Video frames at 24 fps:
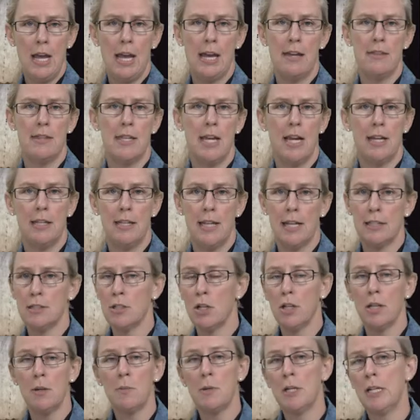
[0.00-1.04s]
and that's
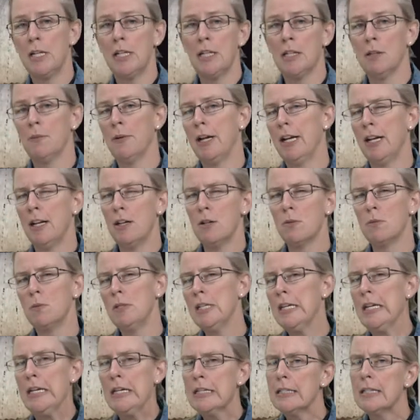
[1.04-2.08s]
all I want to hit, right? I don't
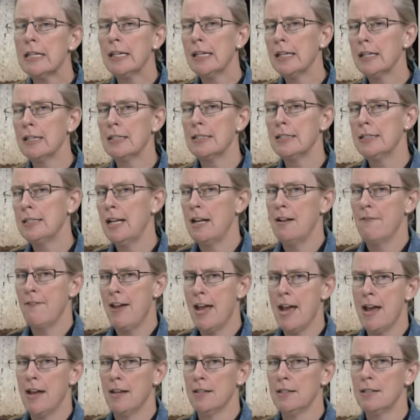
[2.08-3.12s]
need to hit a save
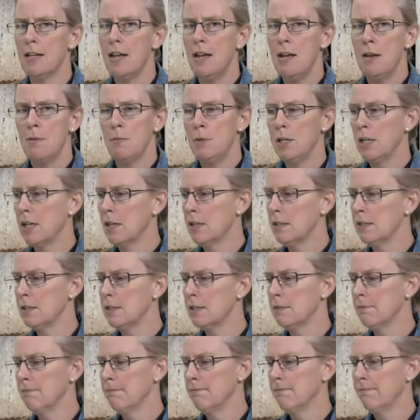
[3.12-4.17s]
as,
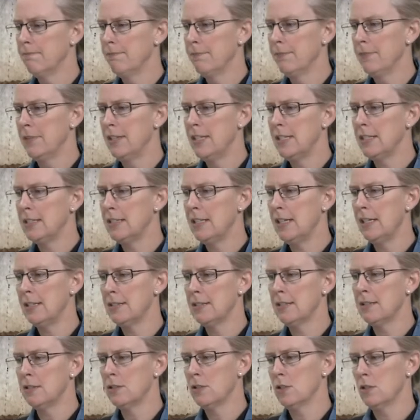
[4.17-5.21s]
because this
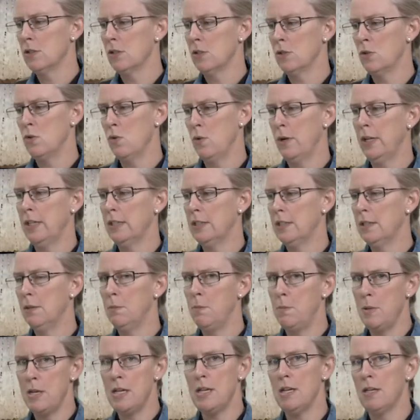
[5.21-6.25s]
isn't going to
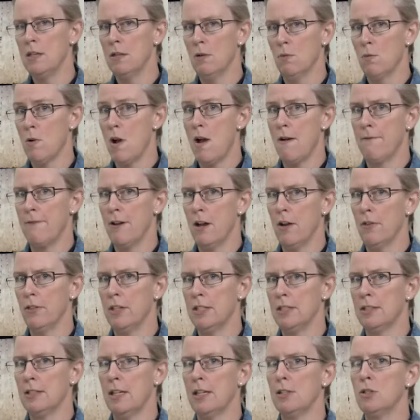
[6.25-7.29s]
be the raw file.
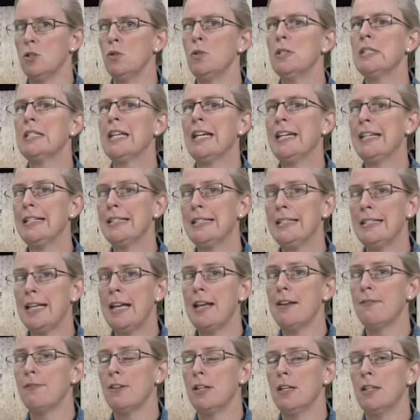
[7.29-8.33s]
This, as soon as I hit
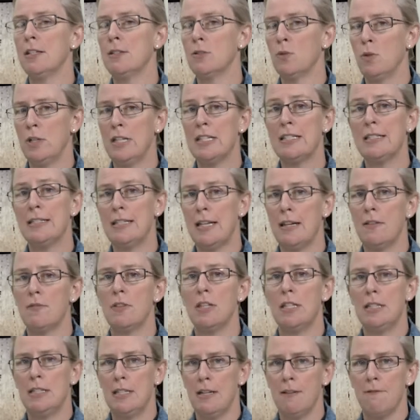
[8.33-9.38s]
save, it's going to save
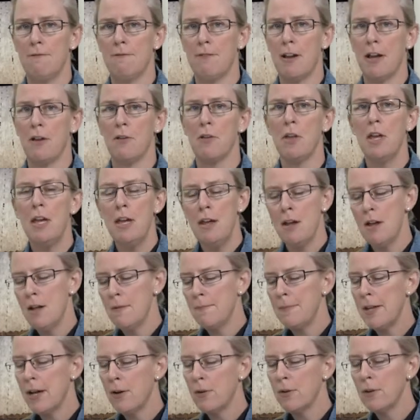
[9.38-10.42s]
the TIFF file.
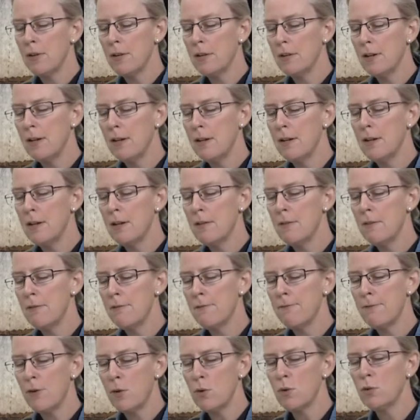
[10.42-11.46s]
Now,
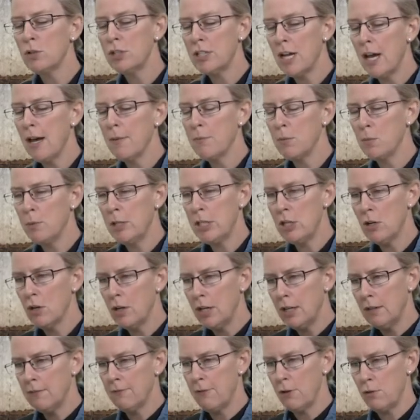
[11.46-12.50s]
Photoshop, when you're in